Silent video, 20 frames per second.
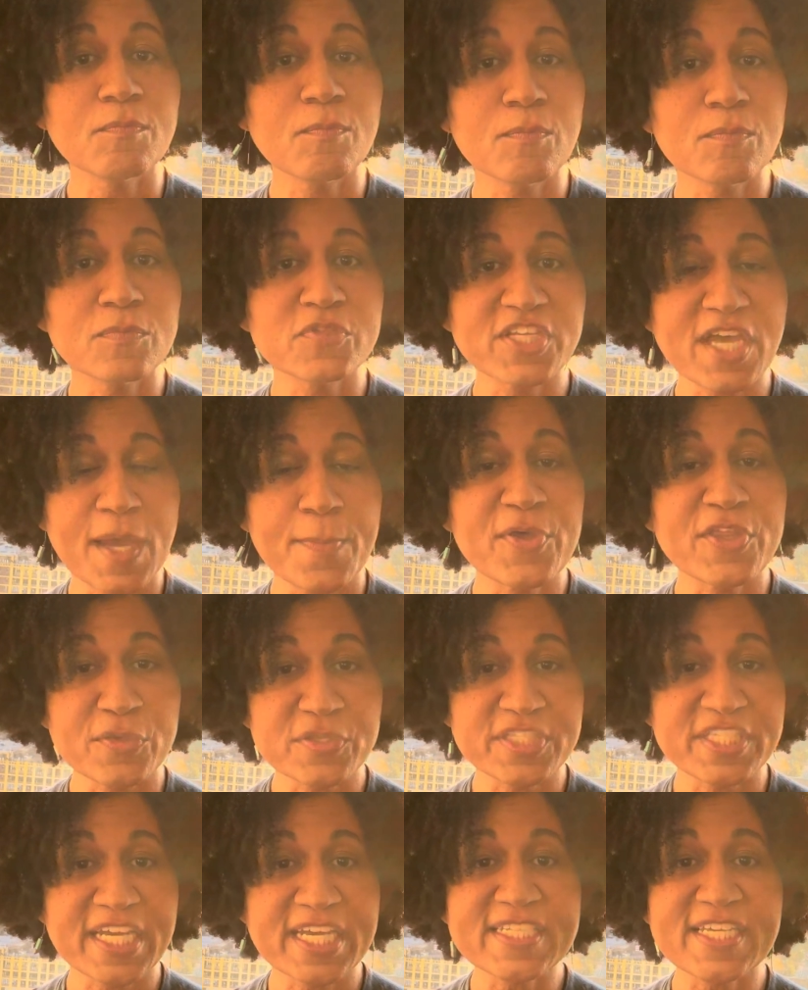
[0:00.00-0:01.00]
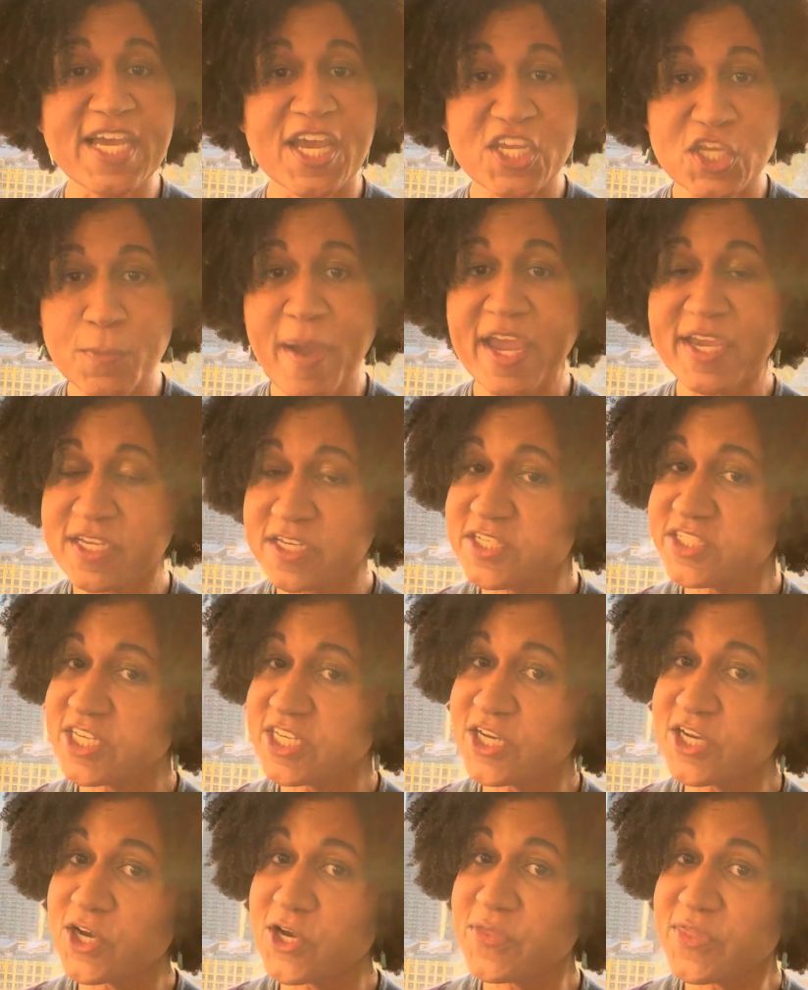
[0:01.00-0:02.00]
Some of those things that you might
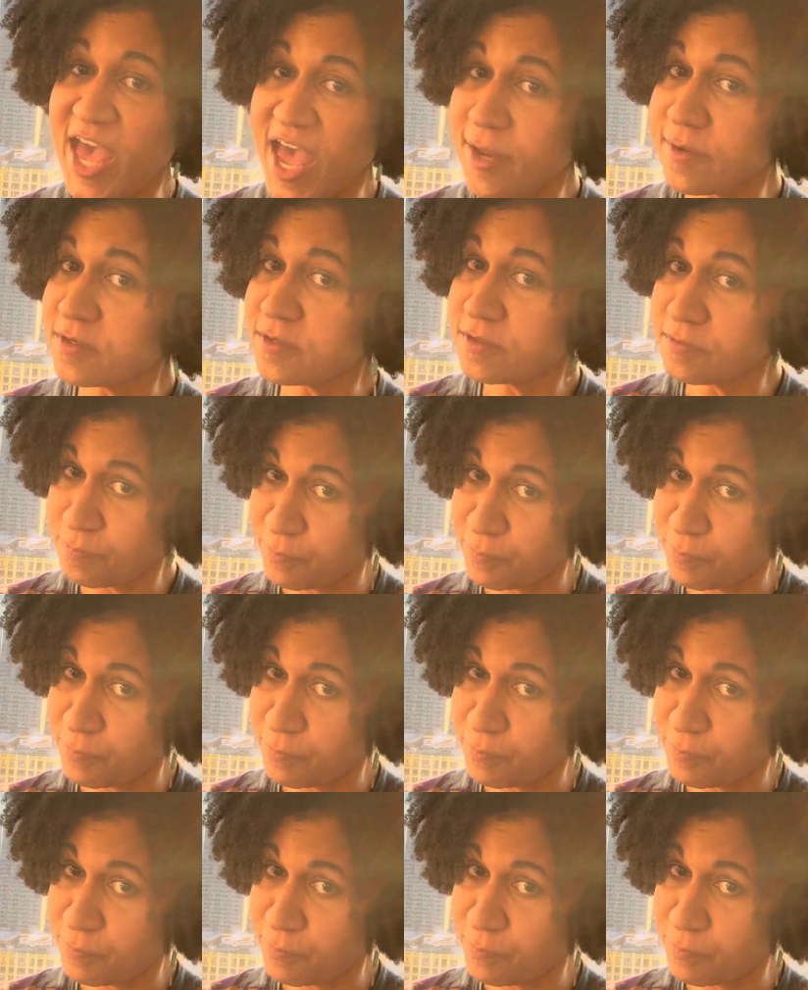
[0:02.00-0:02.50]
consider that